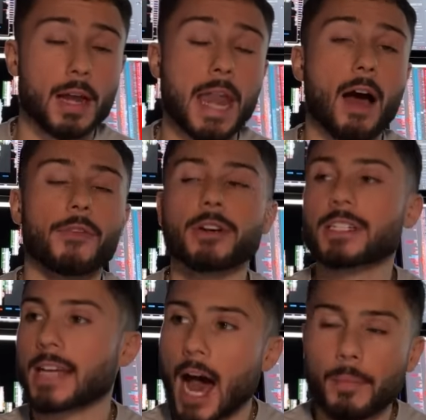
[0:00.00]
Now, if you're
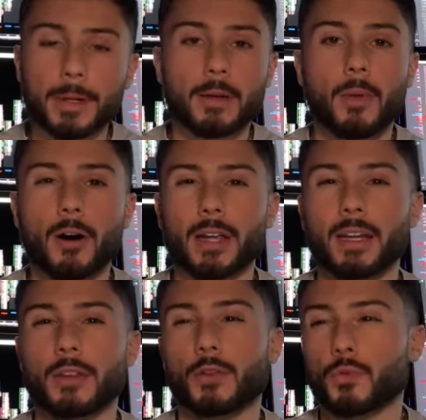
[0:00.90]
scalping the
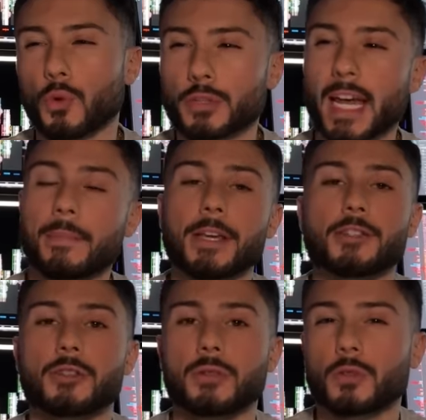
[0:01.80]
market, the rules can be
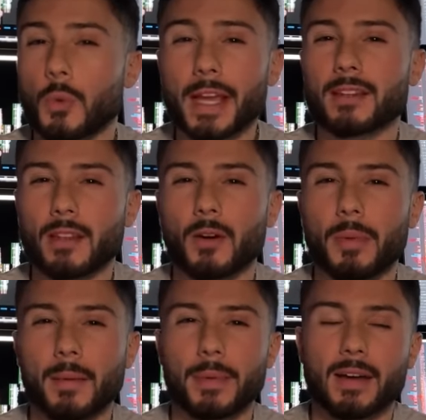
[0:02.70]
tweaked a little
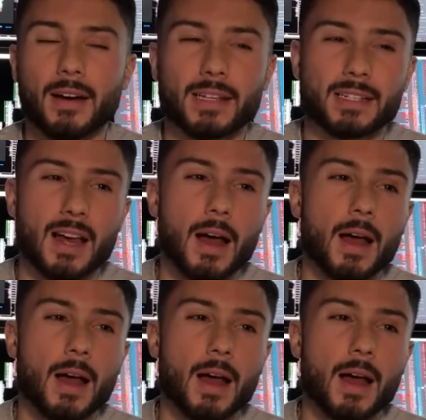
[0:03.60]
bit because,